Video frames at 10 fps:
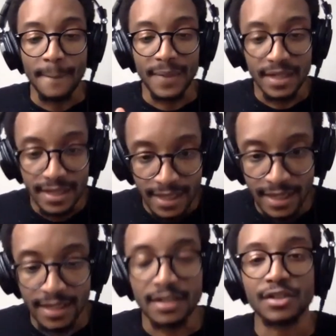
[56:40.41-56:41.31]
But
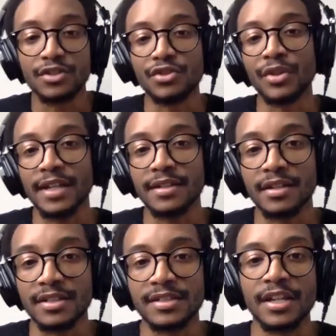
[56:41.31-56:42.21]
again, you have to
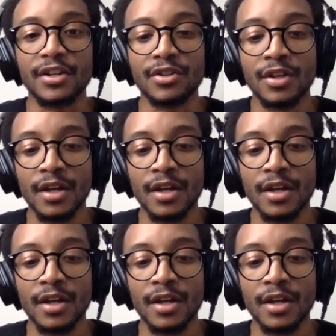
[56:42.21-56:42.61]
understand